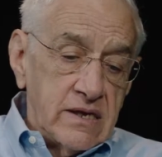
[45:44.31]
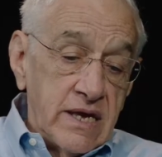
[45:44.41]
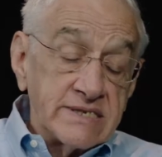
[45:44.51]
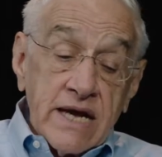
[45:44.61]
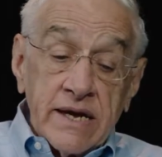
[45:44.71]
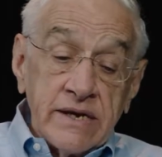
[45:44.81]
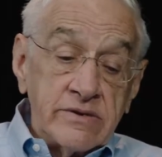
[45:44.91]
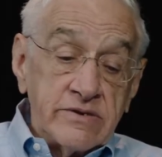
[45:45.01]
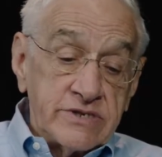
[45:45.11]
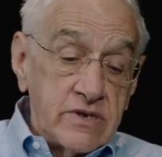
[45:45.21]
as I
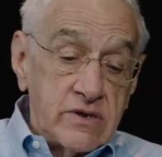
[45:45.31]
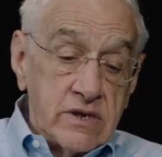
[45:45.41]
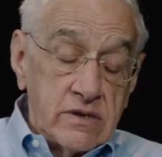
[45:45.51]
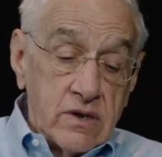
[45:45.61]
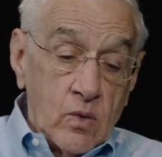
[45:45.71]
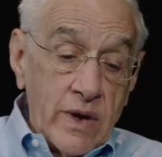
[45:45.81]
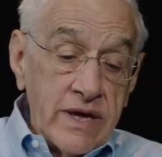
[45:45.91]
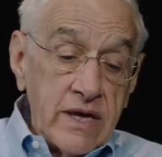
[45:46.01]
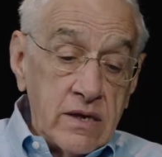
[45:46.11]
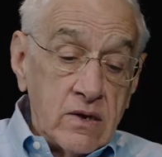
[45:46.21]
understood it, the
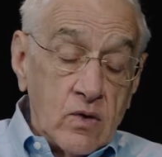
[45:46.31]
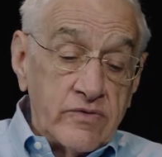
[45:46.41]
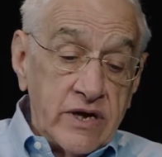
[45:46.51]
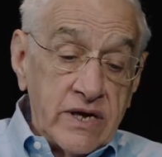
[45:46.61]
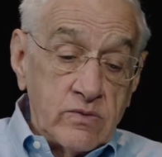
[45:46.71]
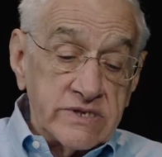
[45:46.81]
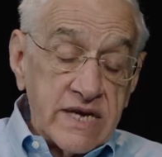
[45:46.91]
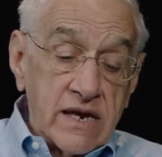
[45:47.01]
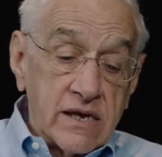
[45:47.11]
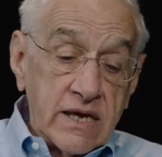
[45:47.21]
way overhead was
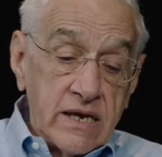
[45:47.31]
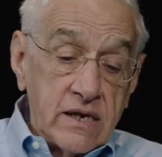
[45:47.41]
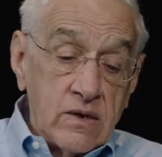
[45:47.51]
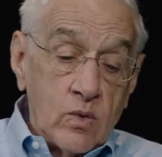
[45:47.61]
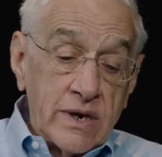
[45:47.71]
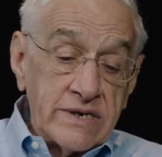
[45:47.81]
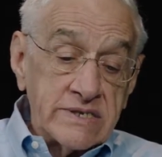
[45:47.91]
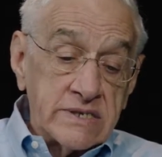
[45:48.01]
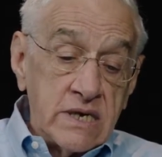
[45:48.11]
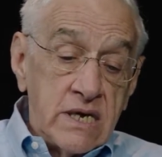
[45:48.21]
allocated
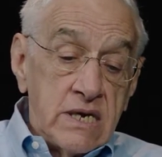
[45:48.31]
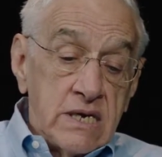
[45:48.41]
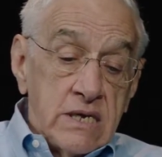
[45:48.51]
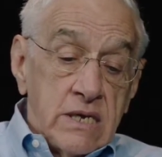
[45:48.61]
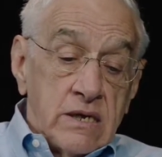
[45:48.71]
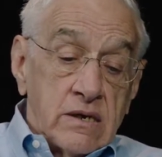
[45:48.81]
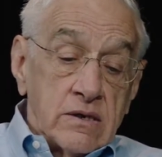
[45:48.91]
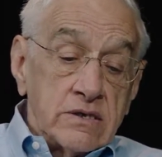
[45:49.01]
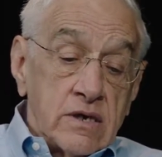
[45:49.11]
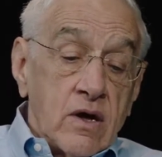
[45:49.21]
was
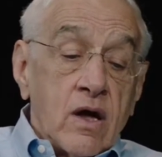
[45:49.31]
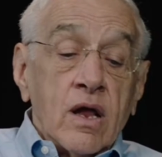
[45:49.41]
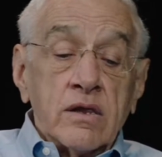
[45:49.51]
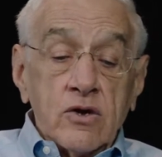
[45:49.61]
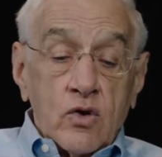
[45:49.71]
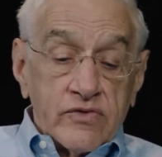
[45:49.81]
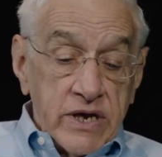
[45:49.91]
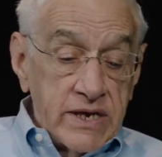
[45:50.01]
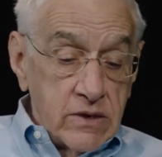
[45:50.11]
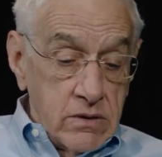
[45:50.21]
looked at all the
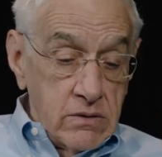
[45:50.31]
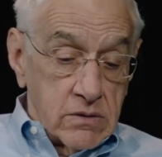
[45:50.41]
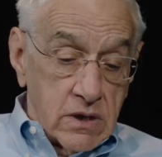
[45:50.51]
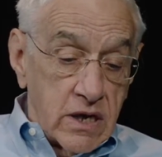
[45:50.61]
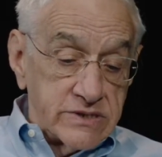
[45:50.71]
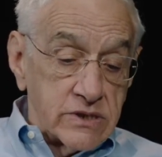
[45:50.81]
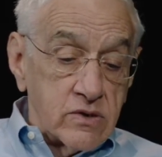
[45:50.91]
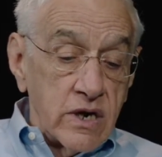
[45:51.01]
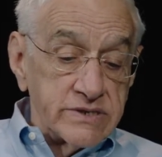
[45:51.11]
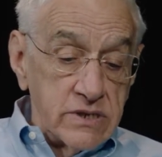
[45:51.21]
overhead costs
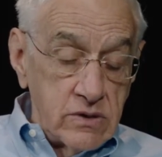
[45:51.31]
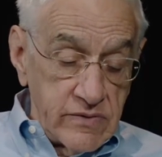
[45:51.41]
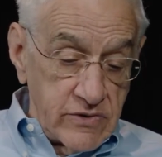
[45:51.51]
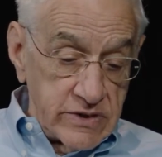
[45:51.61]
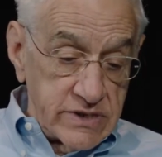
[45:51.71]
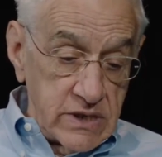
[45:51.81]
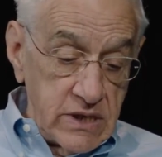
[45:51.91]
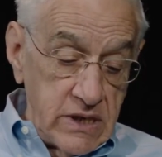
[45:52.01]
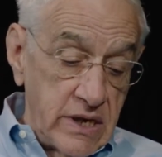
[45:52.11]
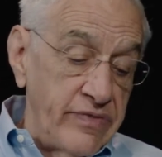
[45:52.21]
across the
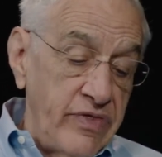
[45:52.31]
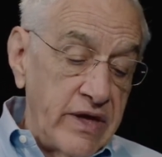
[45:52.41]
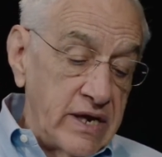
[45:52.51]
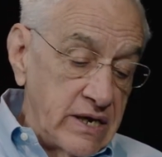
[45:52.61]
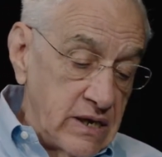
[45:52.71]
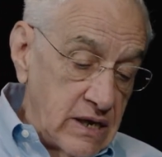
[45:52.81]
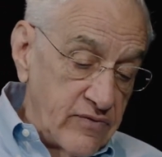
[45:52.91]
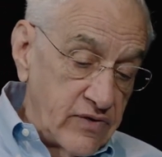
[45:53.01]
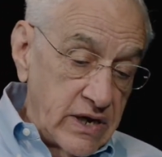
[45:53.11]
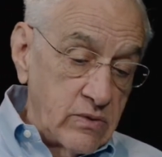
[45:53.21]
university and then
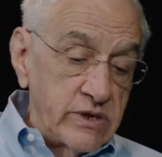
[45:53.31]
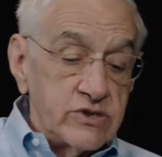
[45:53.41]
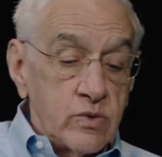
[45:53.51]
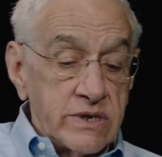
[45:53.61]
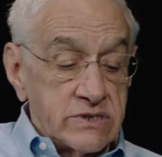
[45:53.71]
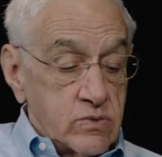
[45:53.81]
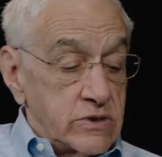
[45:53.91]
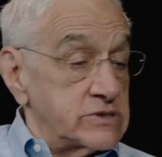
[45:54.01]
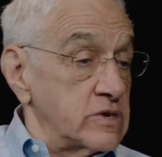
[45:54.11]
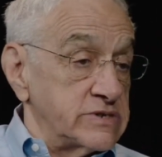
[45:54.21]
identified which ones were
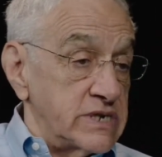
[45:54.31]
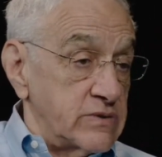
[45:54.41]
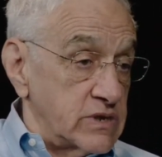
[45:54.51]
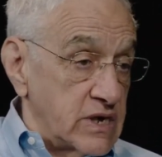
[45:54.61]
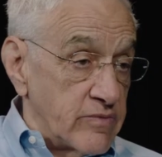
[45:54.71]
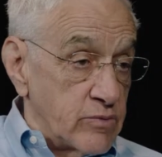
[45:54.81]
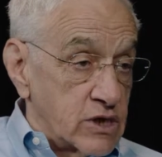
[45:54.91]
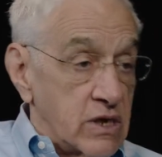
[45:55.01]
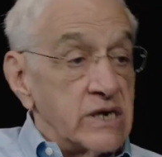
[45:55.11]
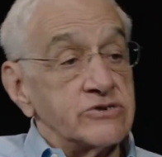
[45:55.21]
associated with government
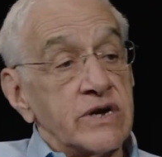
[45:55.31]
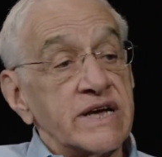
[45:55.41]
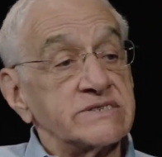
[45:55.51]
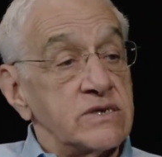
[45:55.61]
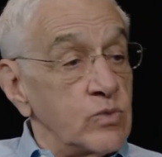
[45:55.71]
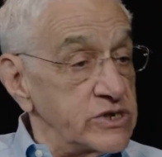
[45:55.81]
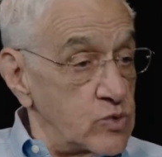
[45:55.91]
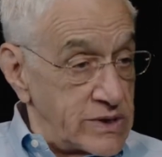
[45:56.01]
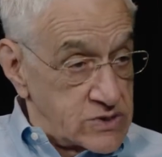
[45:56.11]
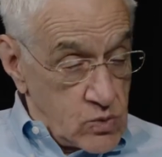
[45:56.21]
contracts and which
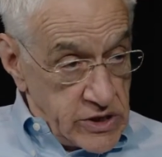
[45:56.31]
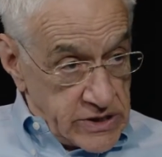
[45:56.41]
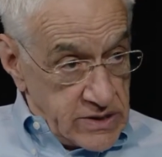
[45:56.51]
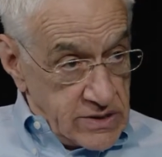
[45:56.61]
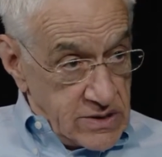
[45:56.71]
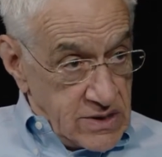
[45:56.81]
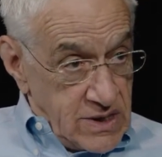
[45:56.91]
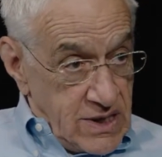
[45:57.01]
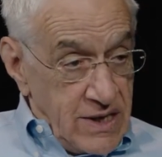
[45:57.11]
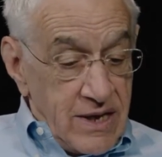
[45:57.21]
ones weren't. Right.
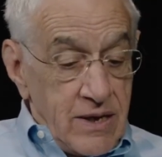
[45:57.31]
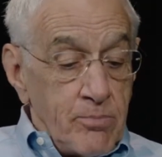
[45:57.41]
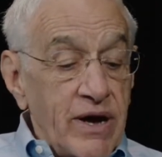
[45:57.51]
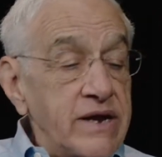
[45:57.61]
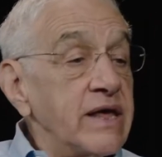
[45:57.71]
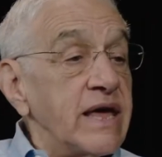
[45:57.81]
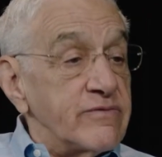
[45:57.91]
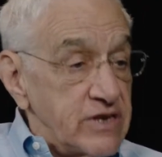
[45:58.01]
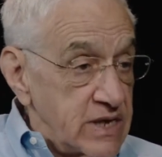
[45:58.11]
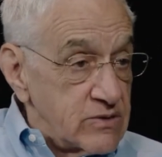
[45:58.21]
But
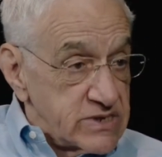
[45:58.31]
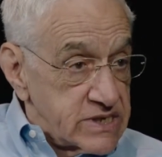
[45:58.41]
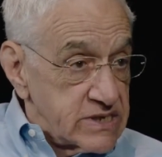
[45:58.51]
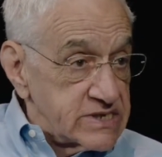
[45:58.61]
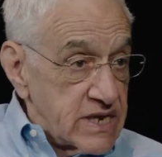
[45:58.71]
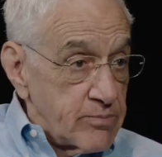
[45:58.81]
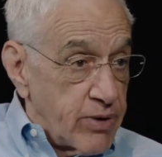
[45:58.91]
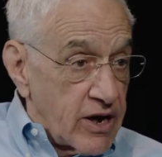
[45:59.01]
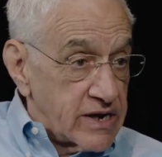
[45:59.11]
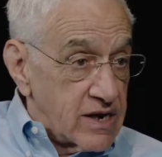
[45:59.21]
everything was in the same
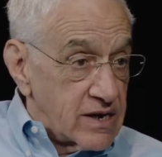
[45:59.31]
pot